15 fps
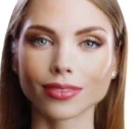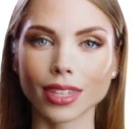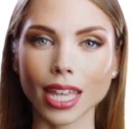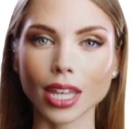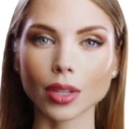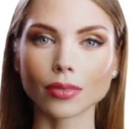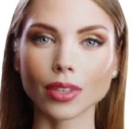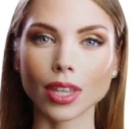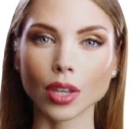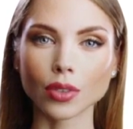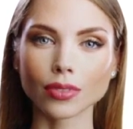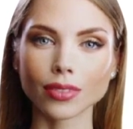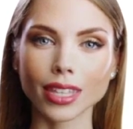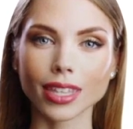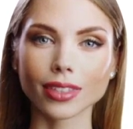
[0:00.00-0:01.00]
I have a lot
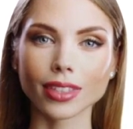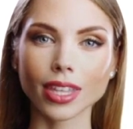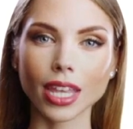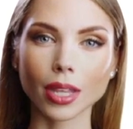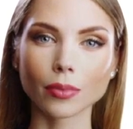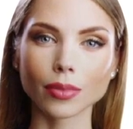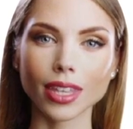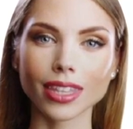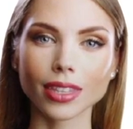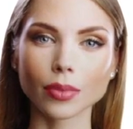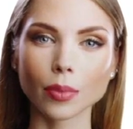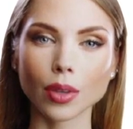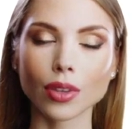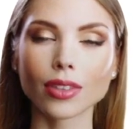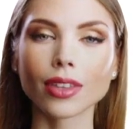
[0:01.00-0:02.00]
of data at my
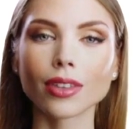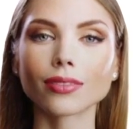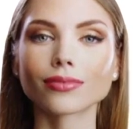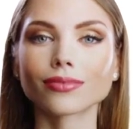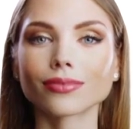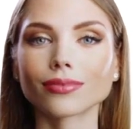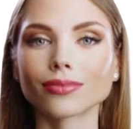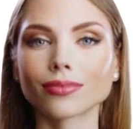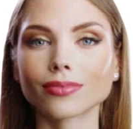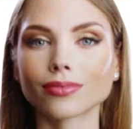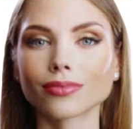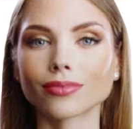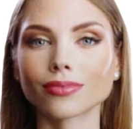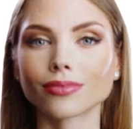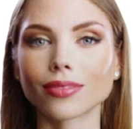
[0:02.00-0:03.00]
disposal.
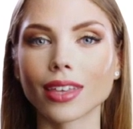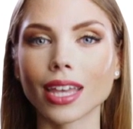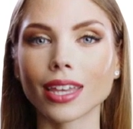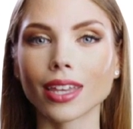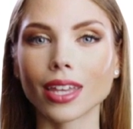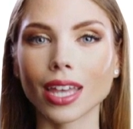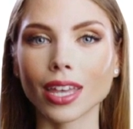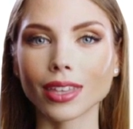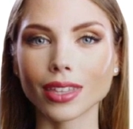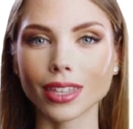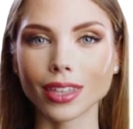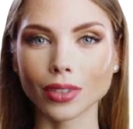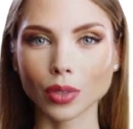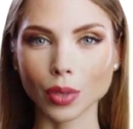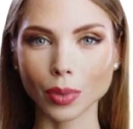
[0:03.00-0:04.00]
I can
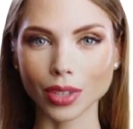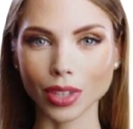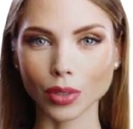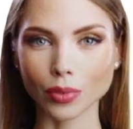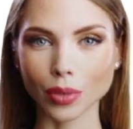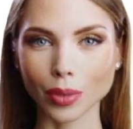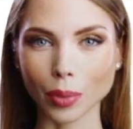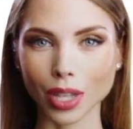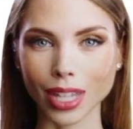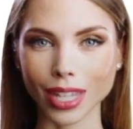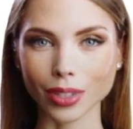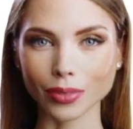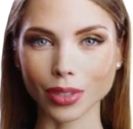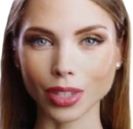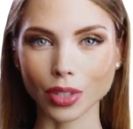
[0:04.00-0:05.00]
access information from many
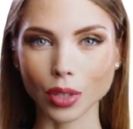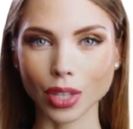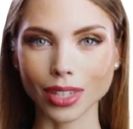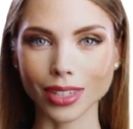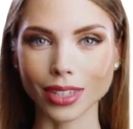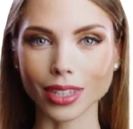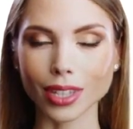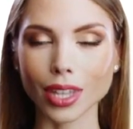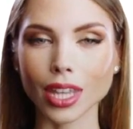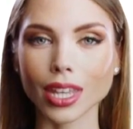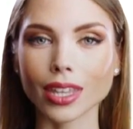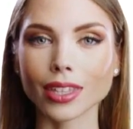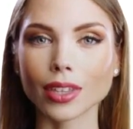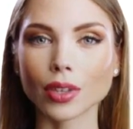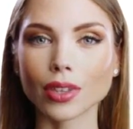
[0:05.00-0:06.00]
different sources,
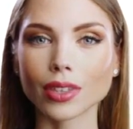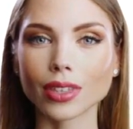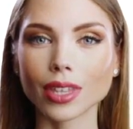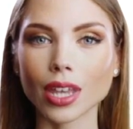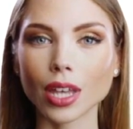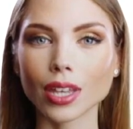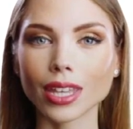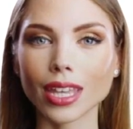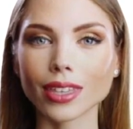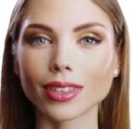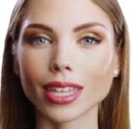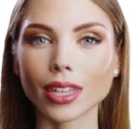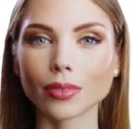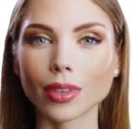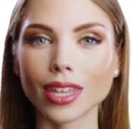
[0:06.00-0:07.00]
including online
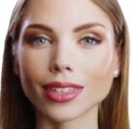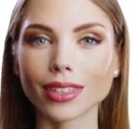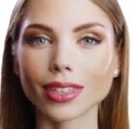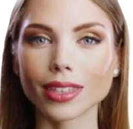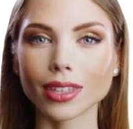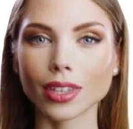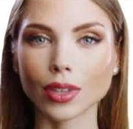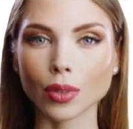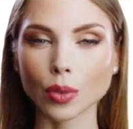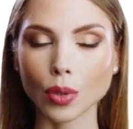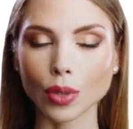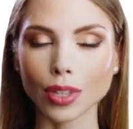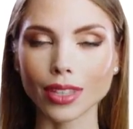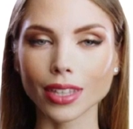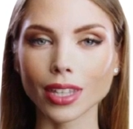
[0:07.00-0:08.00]
databases,
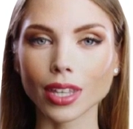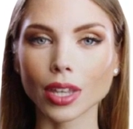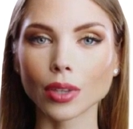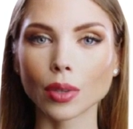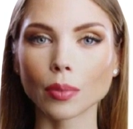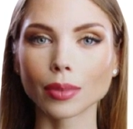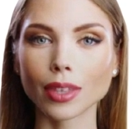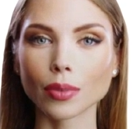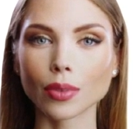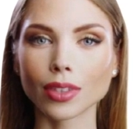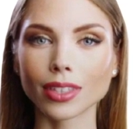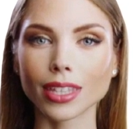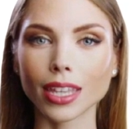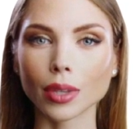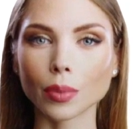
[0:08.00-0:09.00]
books,
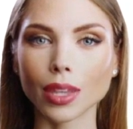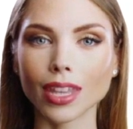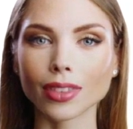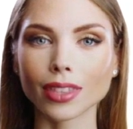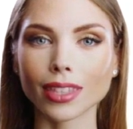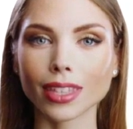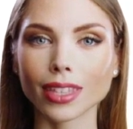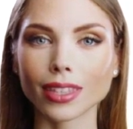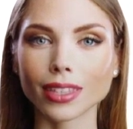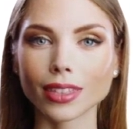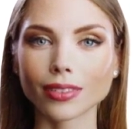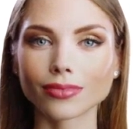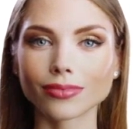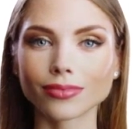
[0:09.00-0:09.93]
newspapers, and magazines.